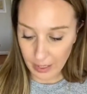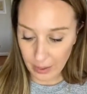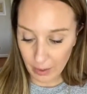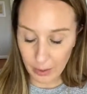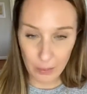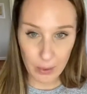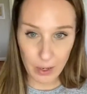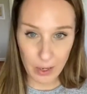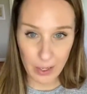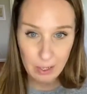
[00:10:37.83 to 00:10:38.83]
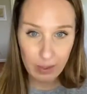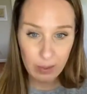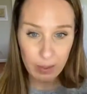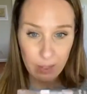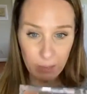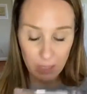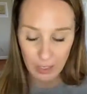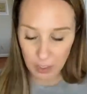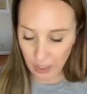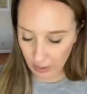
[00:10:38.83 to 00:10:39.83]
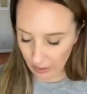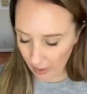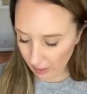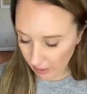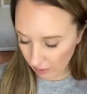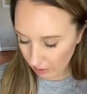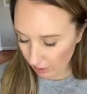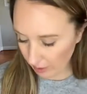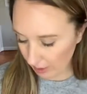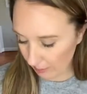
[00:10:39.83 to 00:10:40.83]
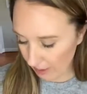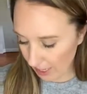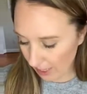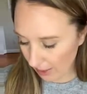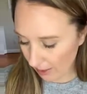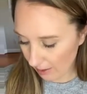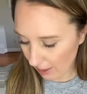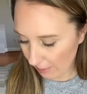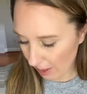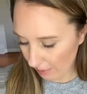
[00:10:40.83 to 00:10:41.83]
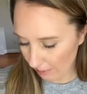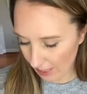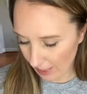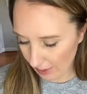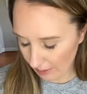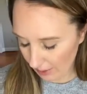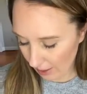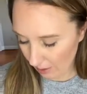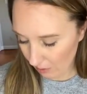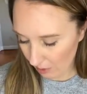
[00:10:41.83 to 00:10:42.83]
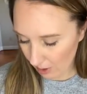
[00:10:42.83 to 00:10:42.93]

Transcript: I'm gonna put on some blush here, and I know you girls like pink, that pop of pink, so,